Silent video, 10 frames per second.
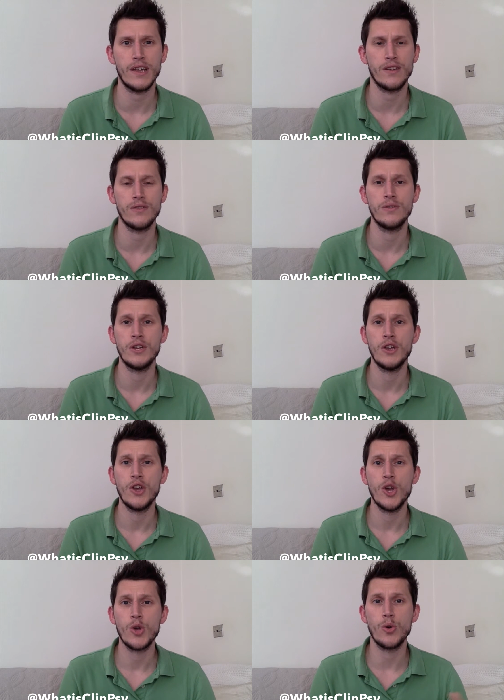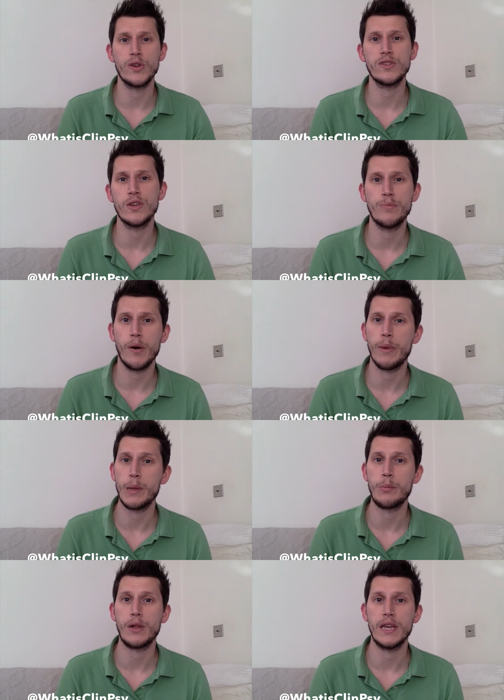I don't know, going into a public
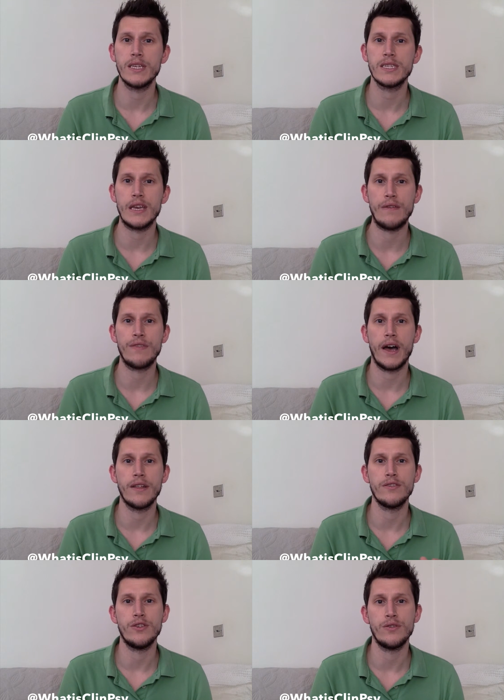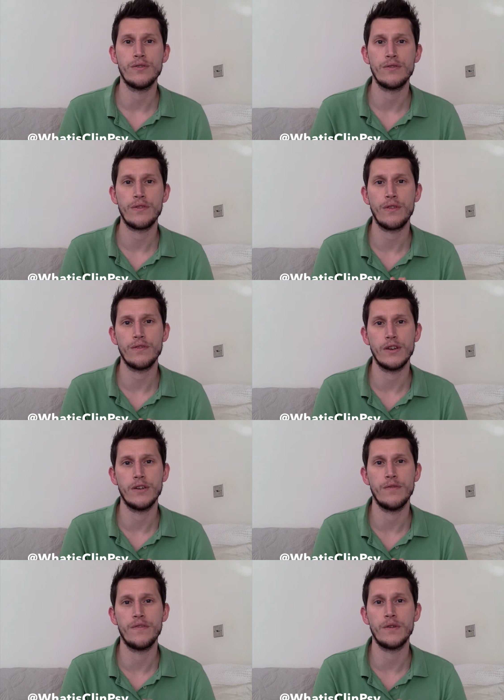place if that
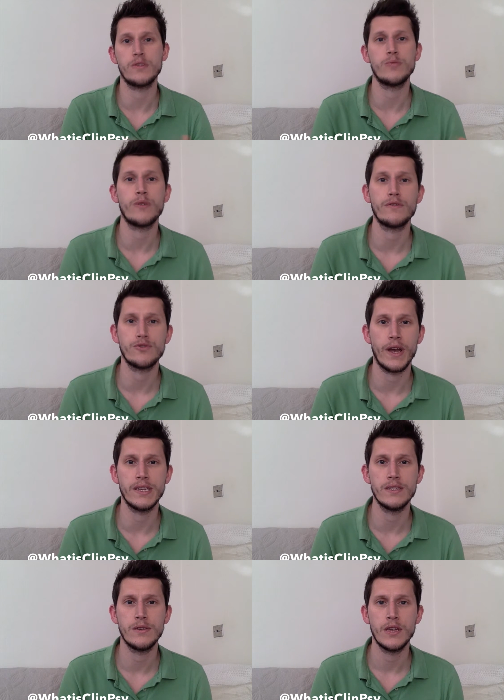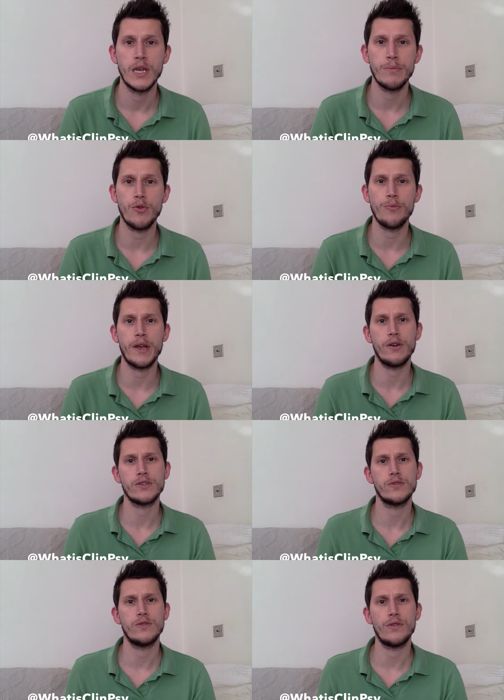fills them with dread. But we might
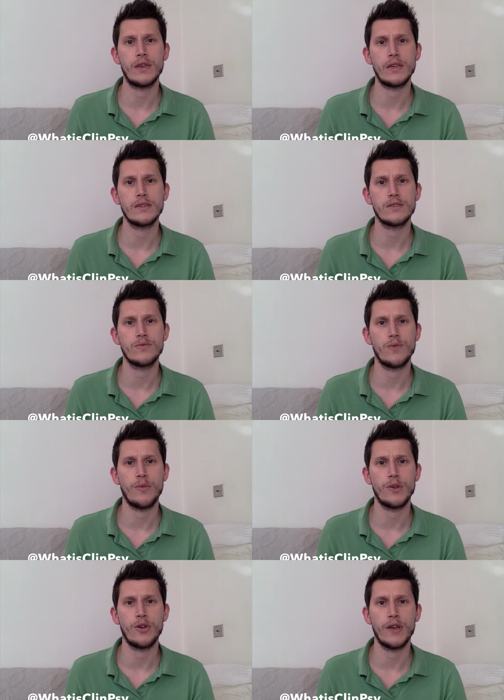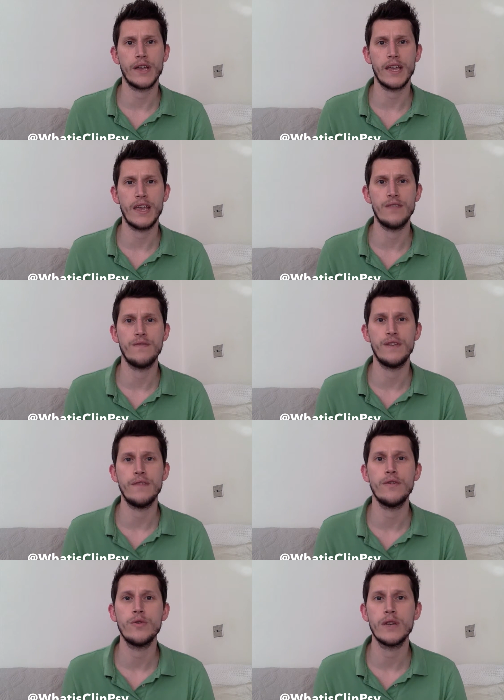also do things what we call in
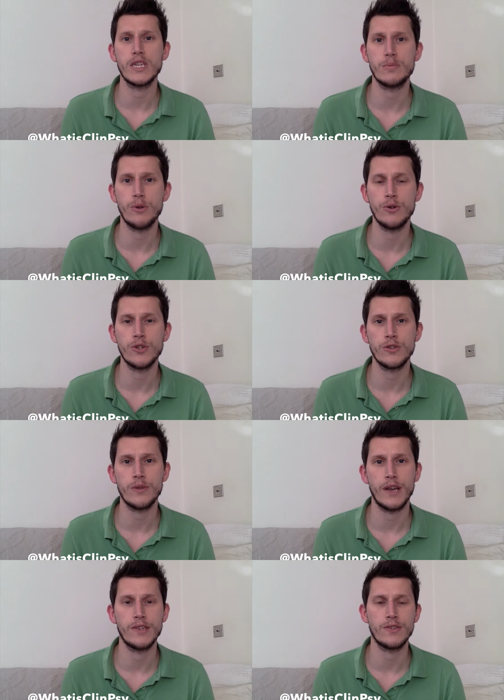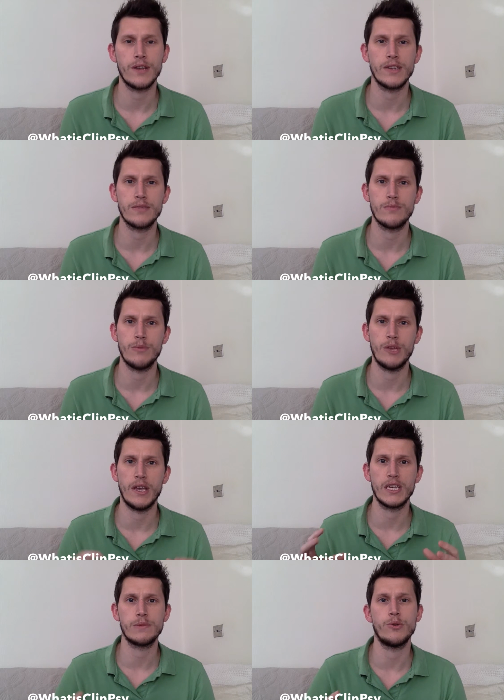vivo exposure, and so that's maybe
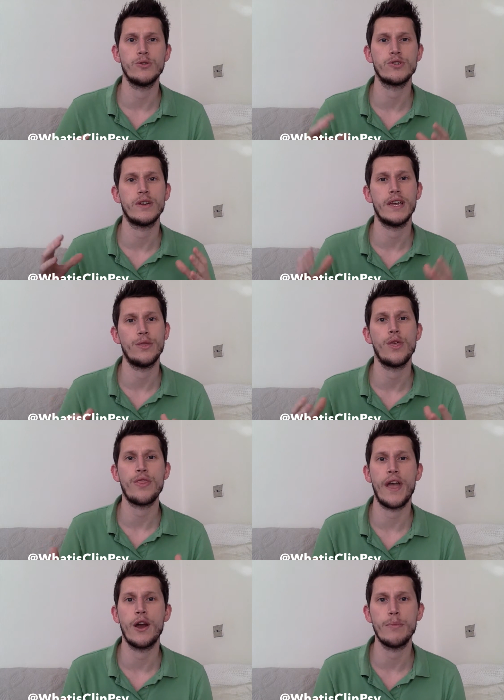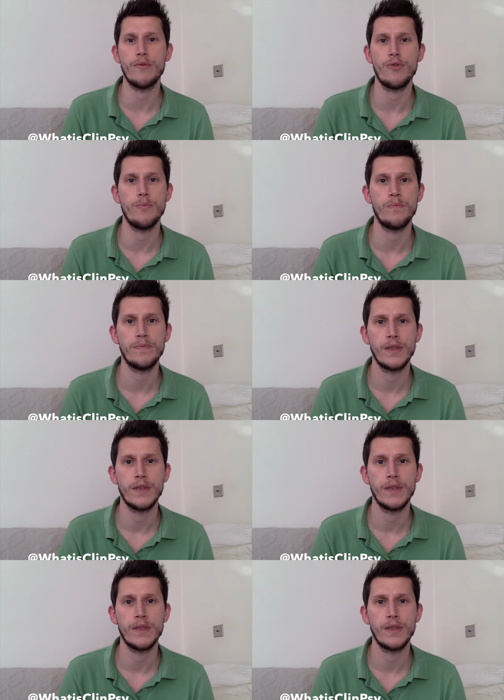exposure in the therapy room.